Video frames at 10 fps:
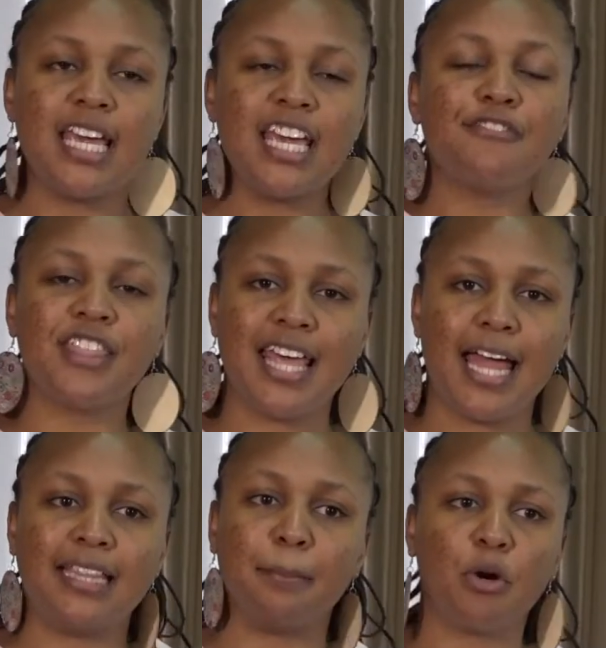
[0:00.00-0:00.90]
if
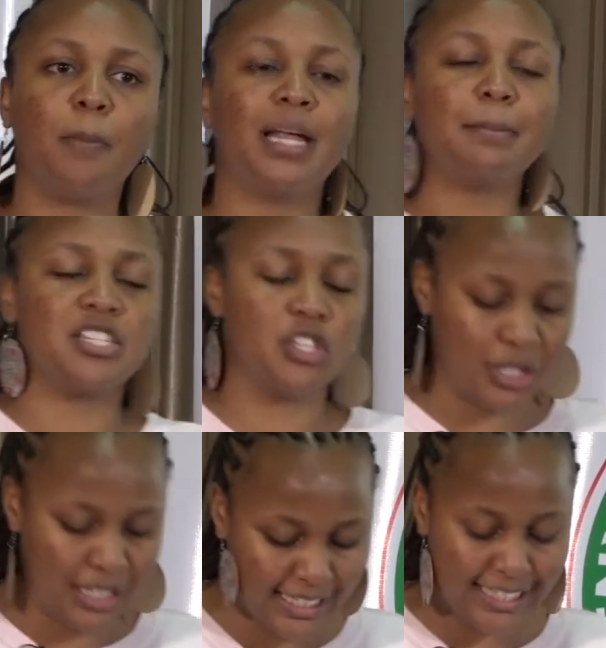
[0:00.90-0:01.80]
then the problem is
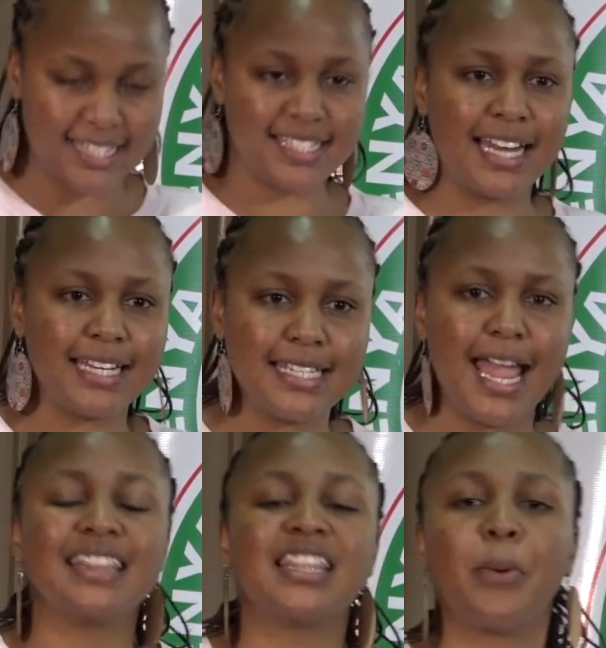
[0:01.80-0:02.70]
within Christianity
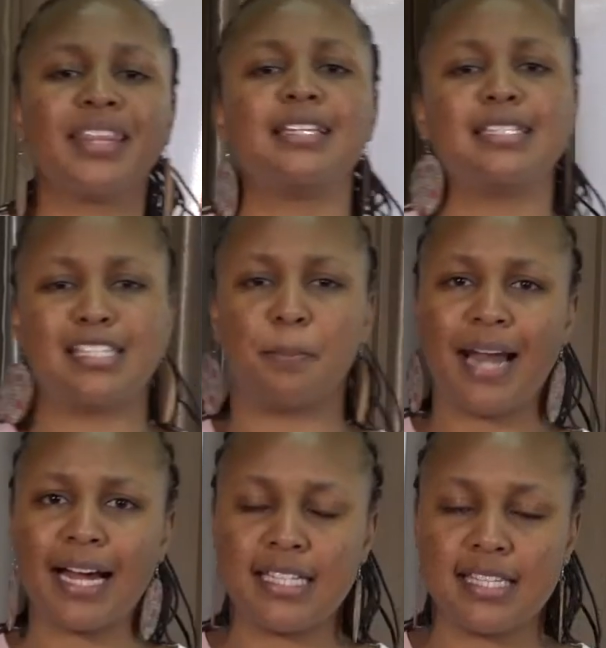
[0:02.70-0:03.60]
and the way that it is
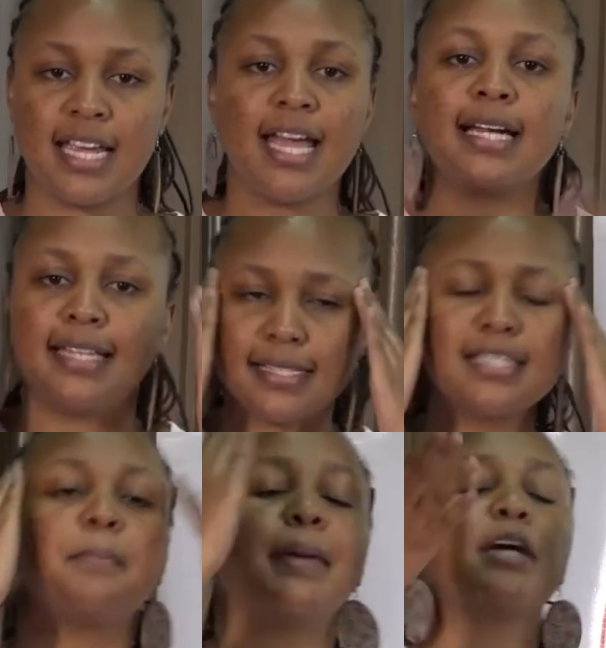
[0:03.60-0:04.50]
practiced, does
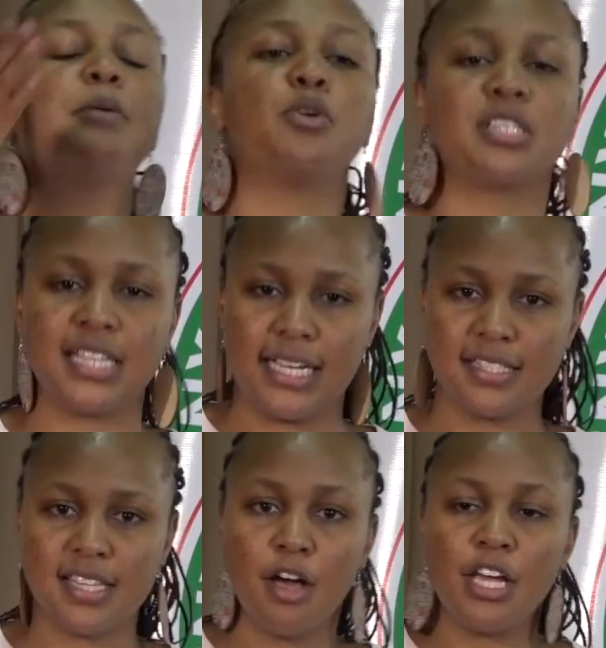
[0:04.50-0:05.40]
it make more
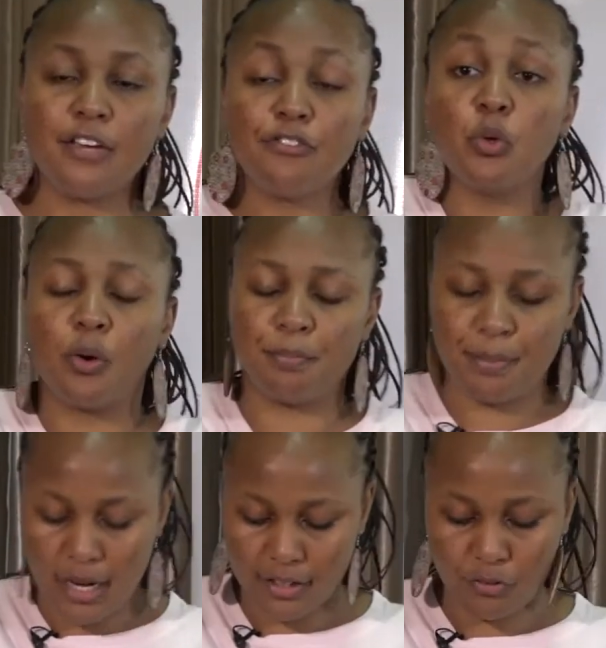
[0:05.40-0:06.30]
sense if you're
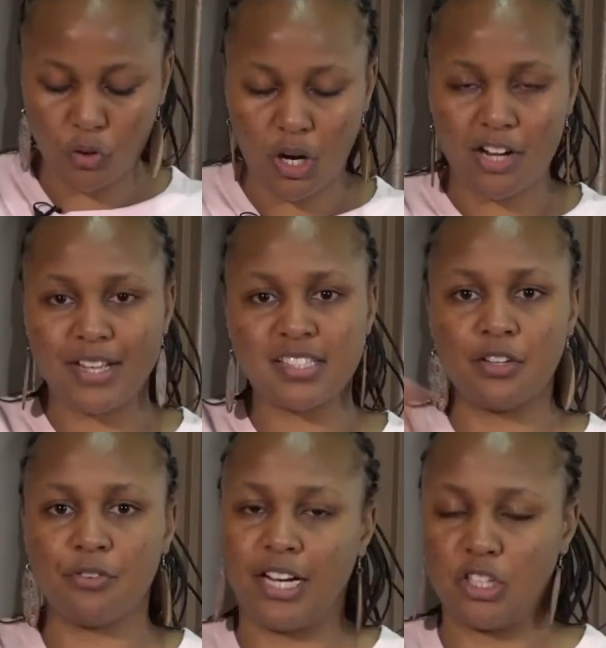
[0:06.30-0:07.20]

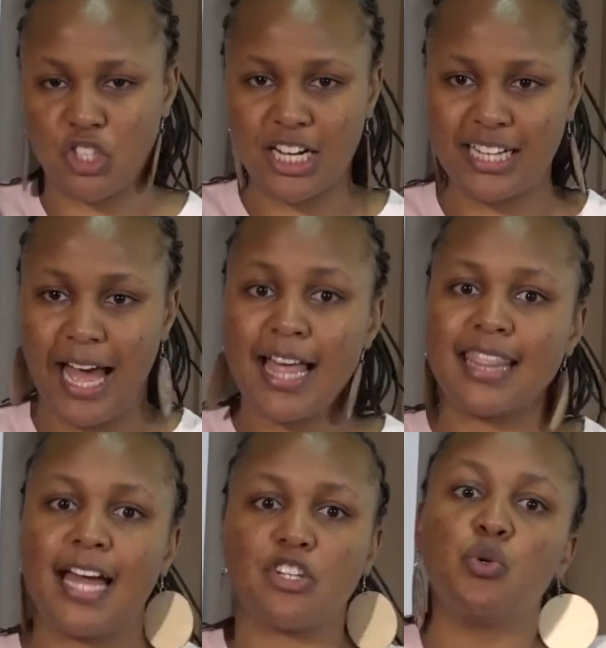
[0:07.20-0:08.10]
advancing for an agenda
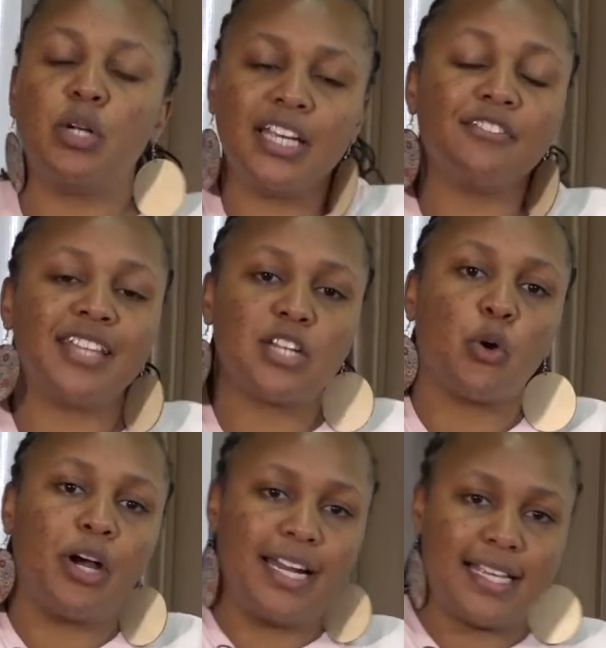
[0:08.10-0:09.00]
that you leave that
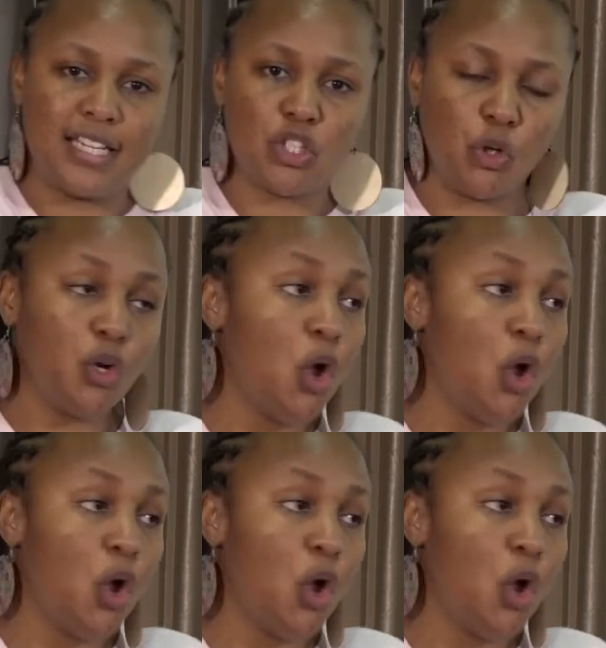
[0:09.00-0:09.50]
organization,